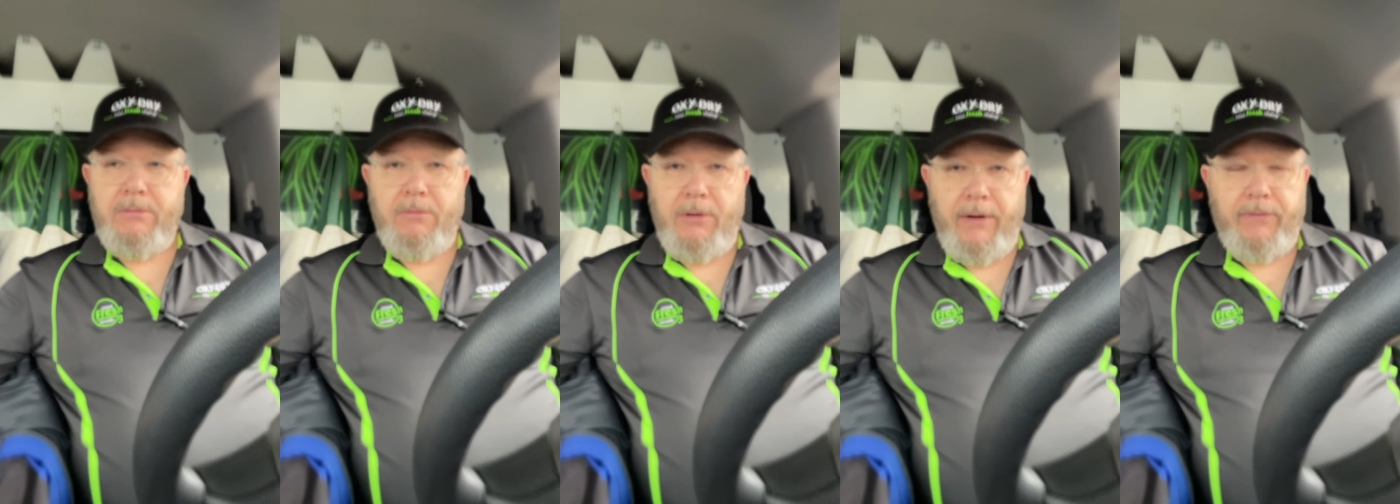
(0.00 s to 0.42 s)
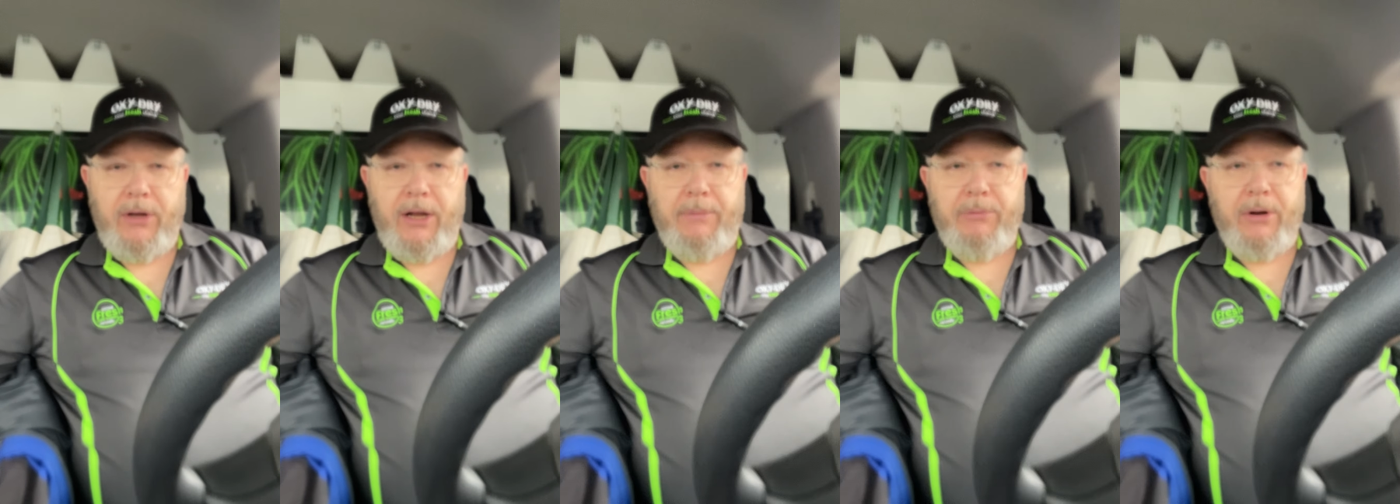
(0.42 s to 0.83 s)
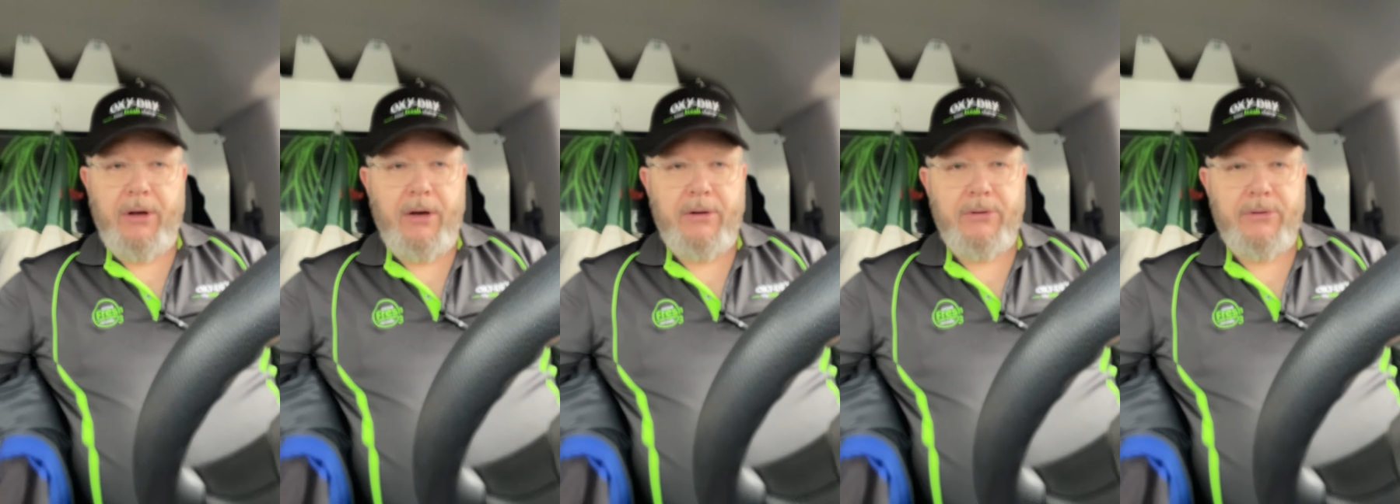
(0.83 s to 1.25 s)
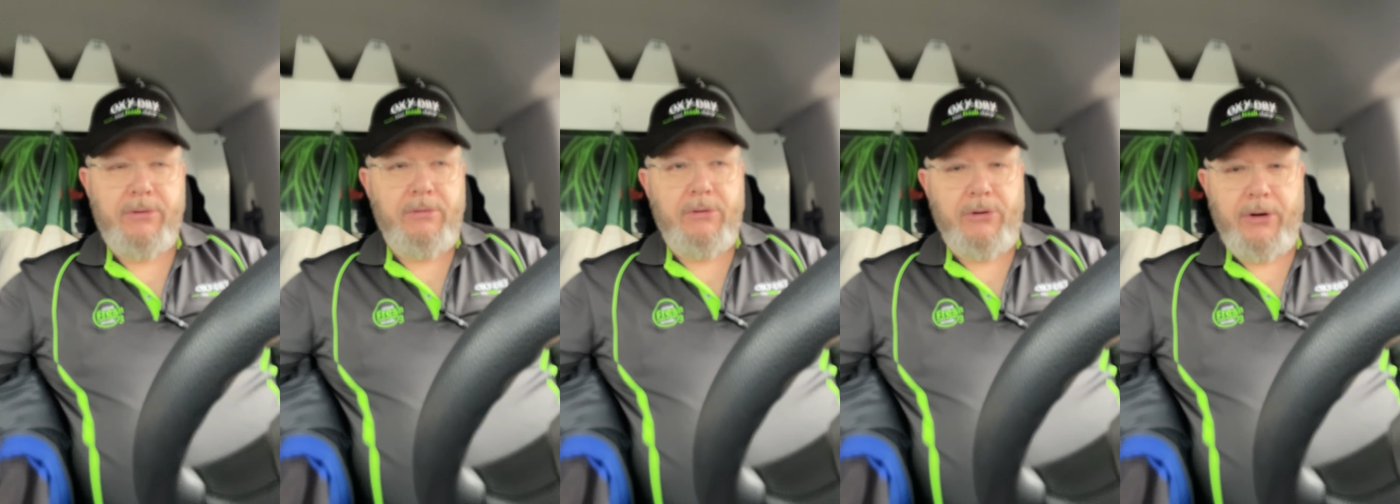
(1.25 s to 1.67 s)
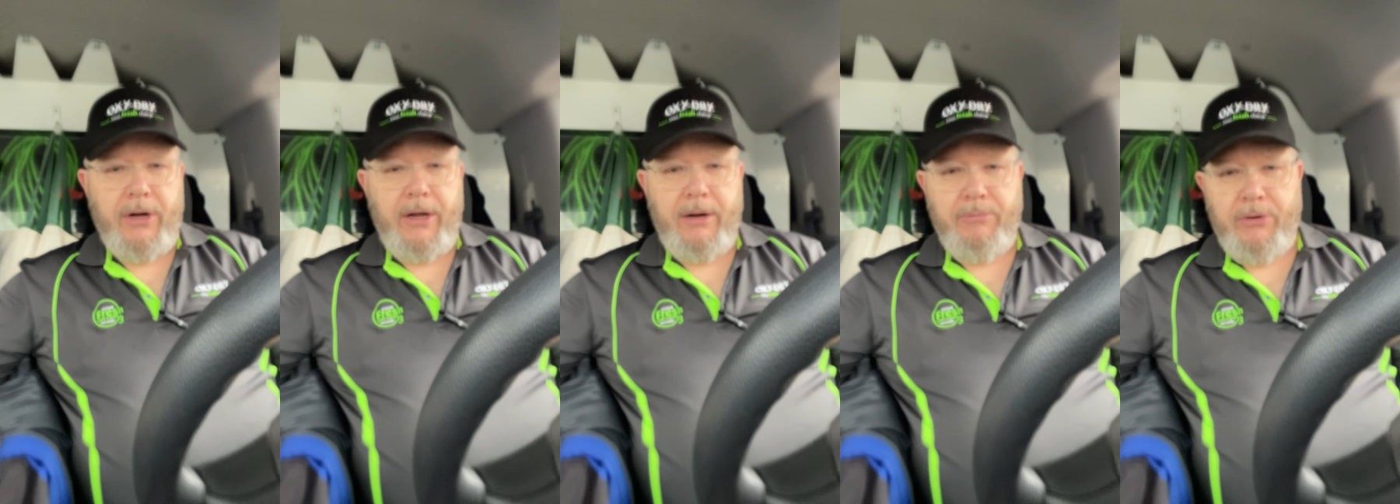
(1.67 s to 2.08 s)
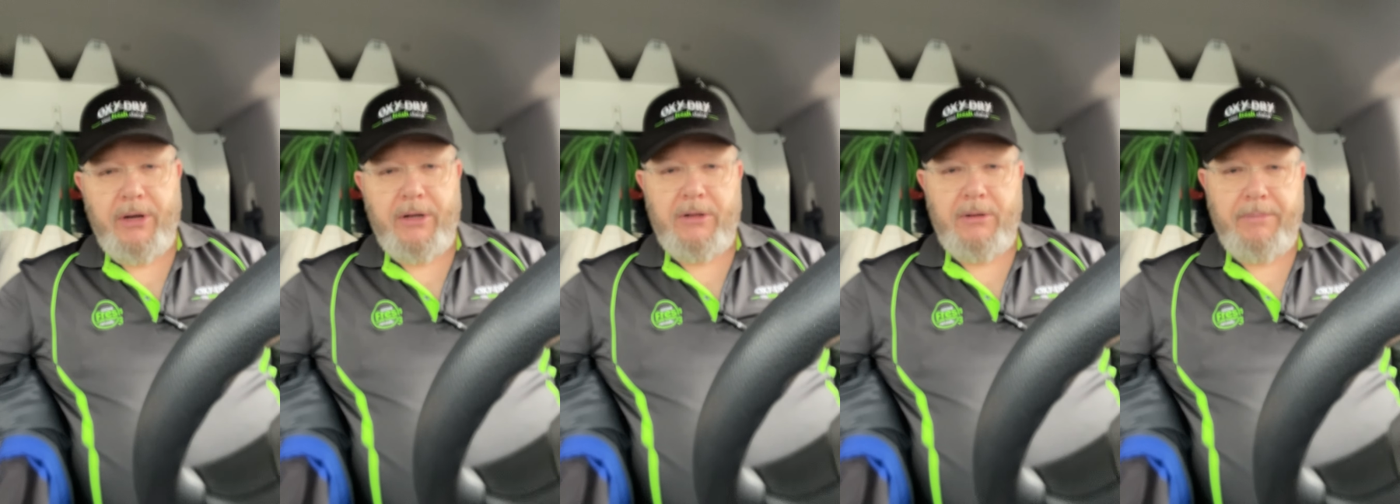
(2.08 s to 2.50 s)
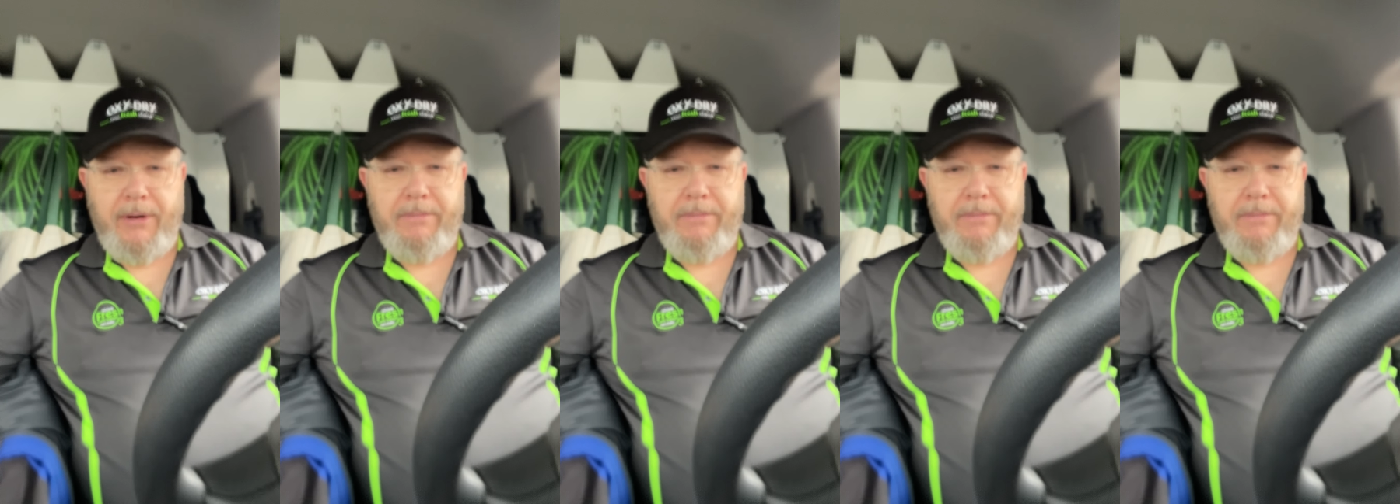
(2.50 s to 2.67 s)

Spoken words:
lifting it up when it got dirty and putting it in the